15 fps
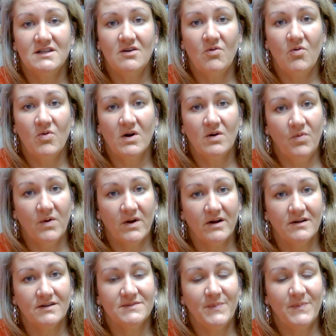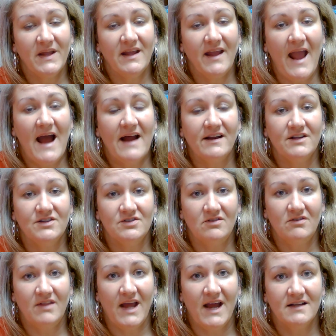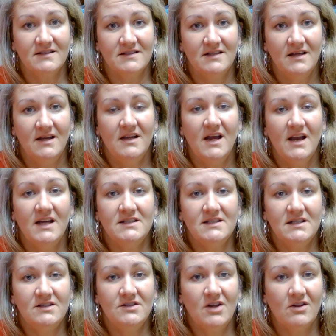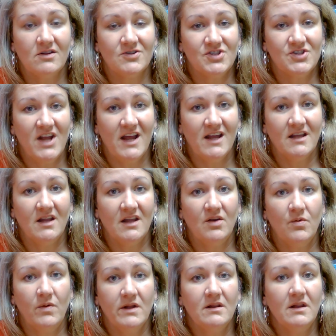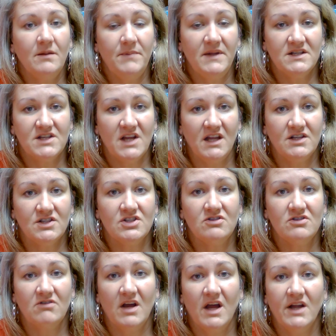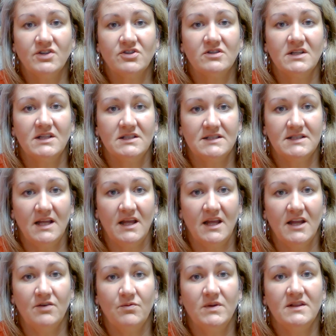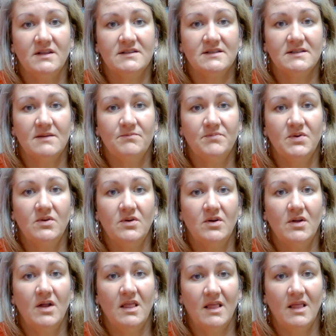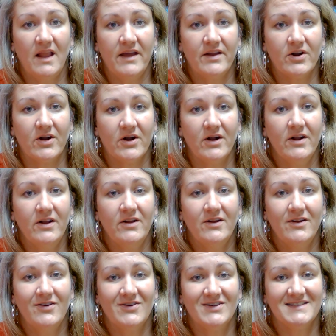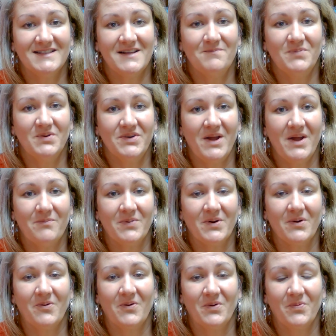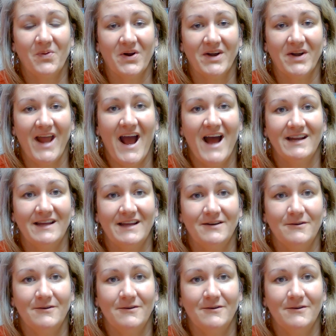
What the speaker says: or words being added to that. A $10 check can quickly be changed to 110 with a simple letter or simple number or word added.